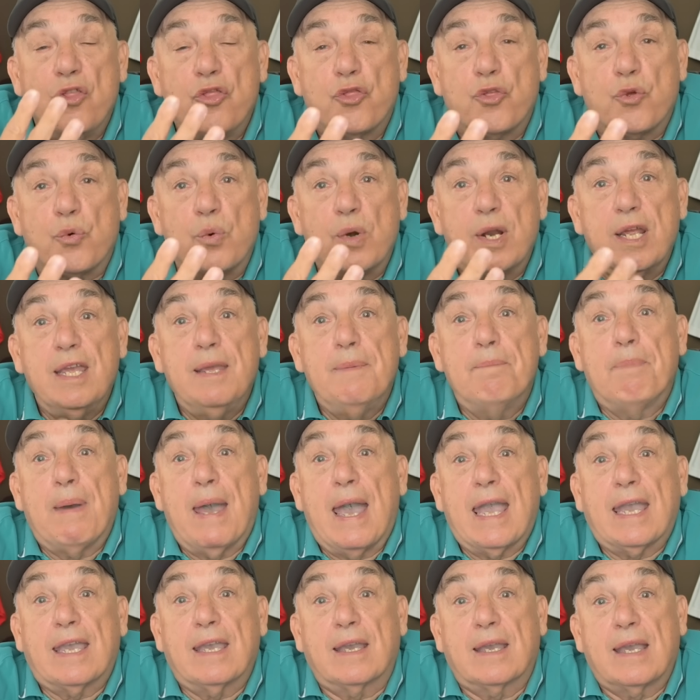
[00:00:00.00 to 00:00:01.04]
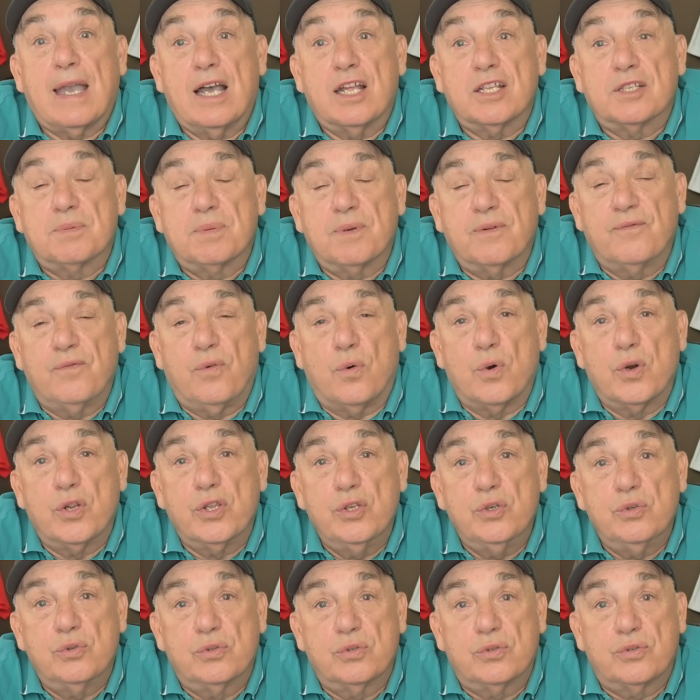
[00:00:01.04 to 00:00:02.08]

3 bank accounts before you